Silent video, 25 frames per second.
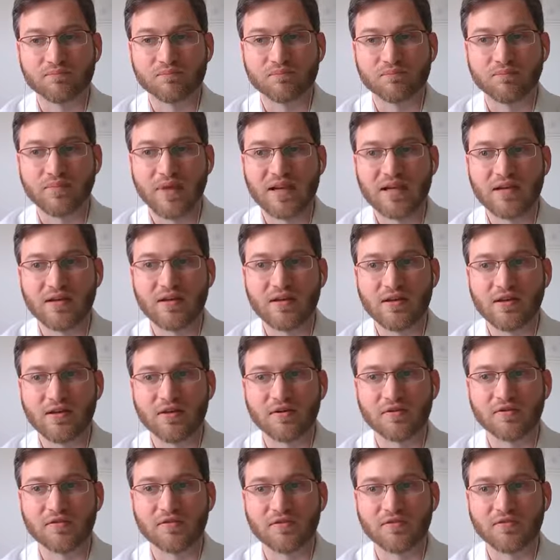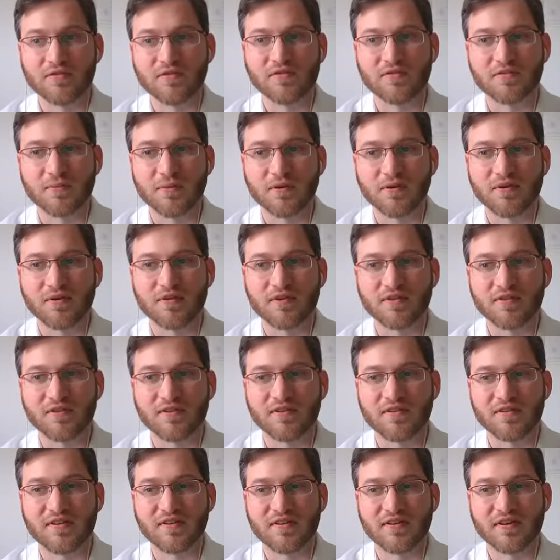many years of
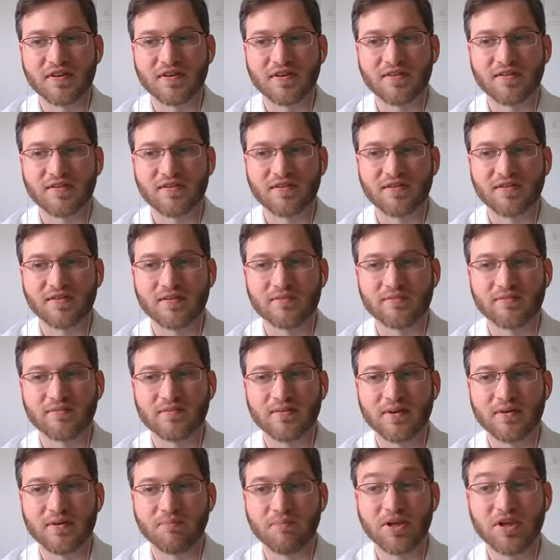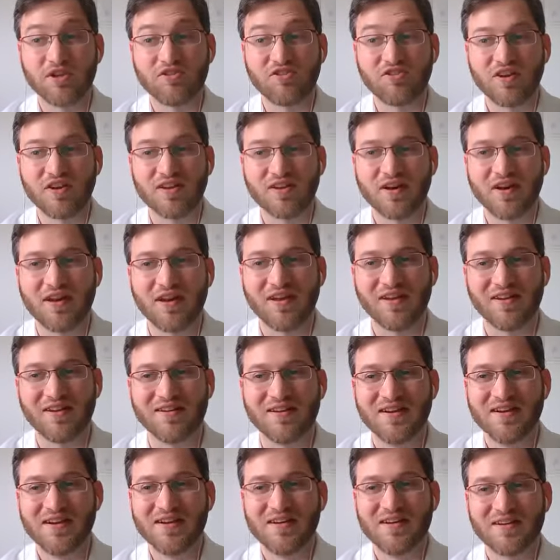experience in pitching
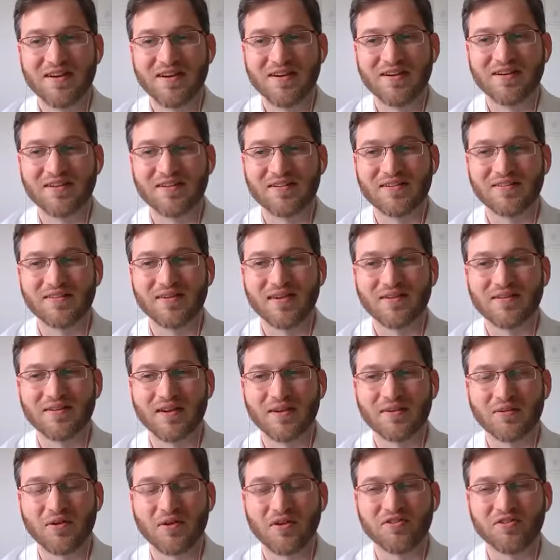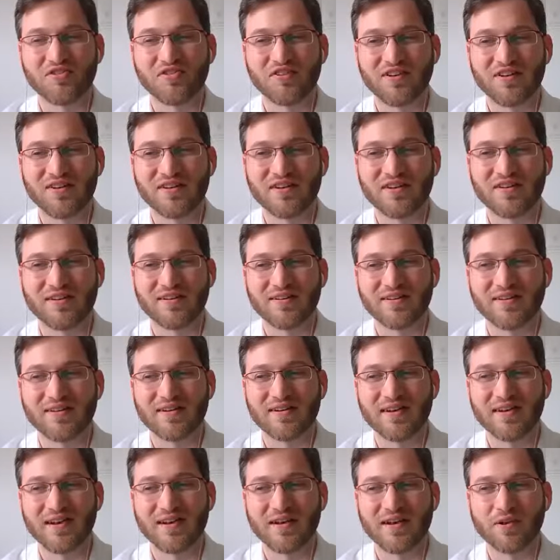and launching
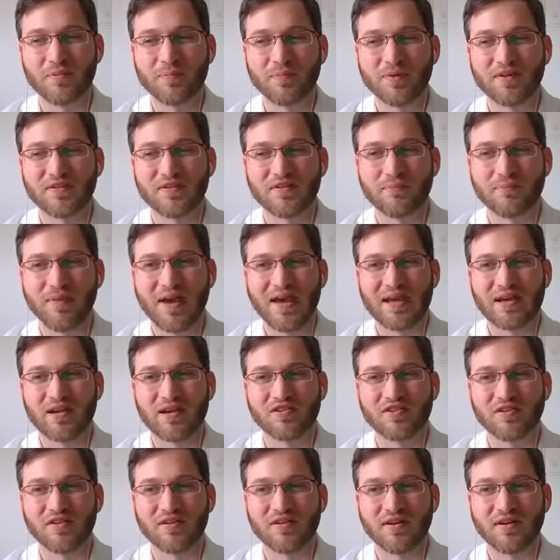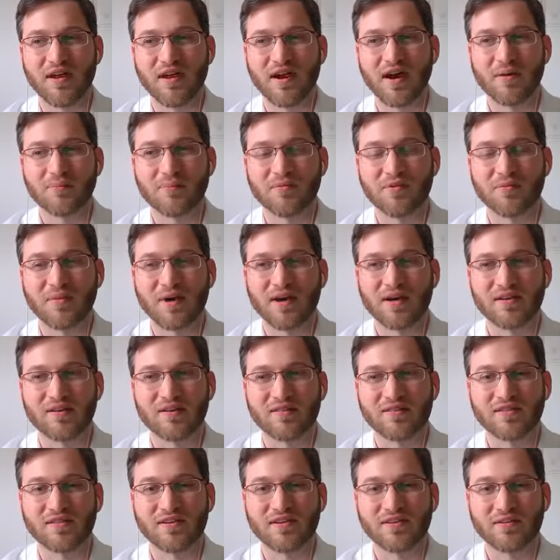and helping to manage and
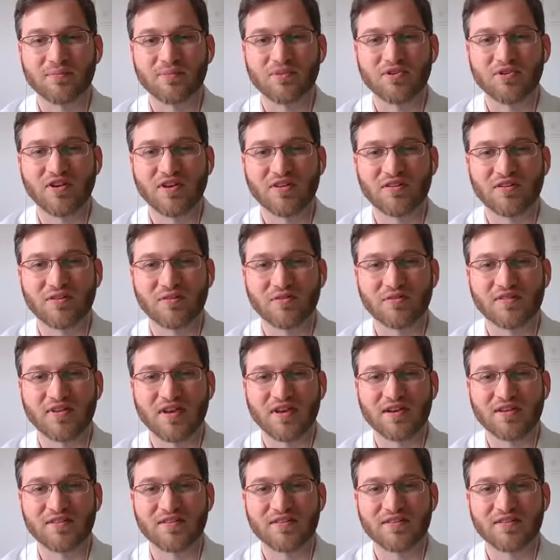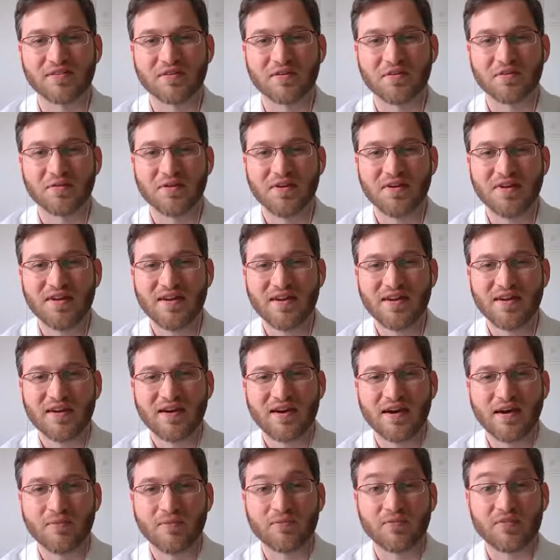optimize Magento sites. So
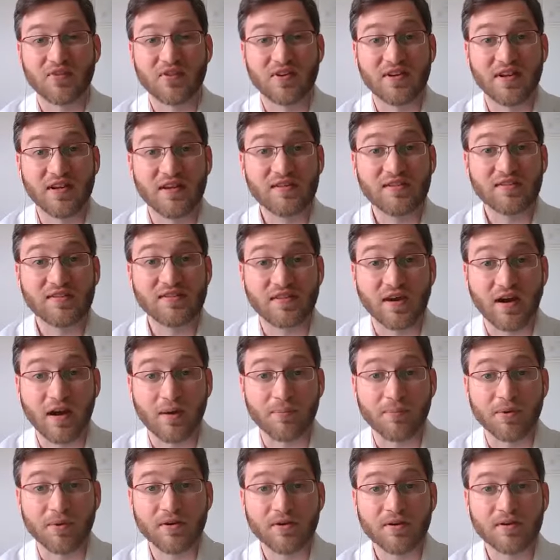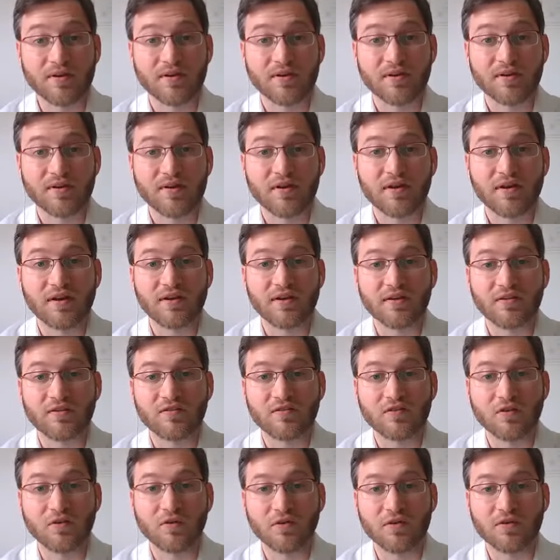today's topic
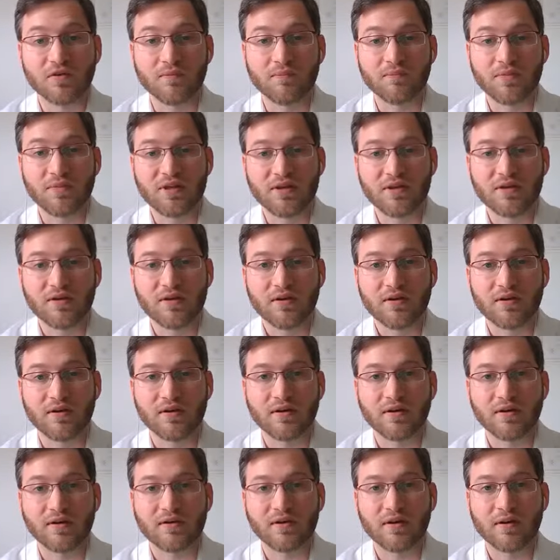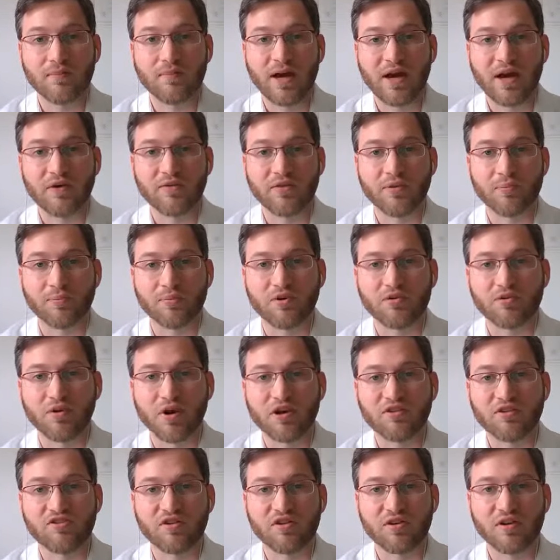is going to be about the
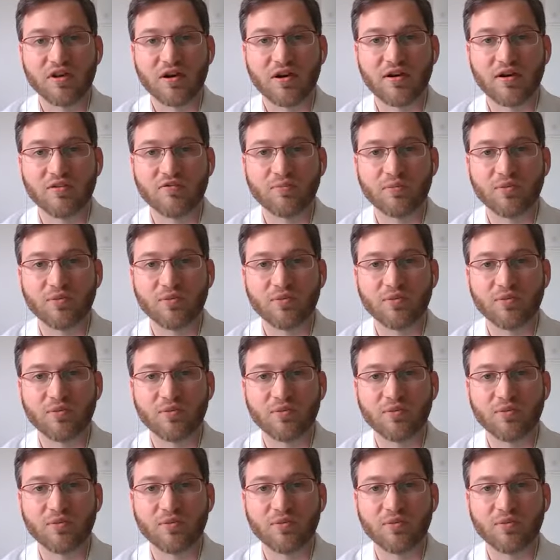progression of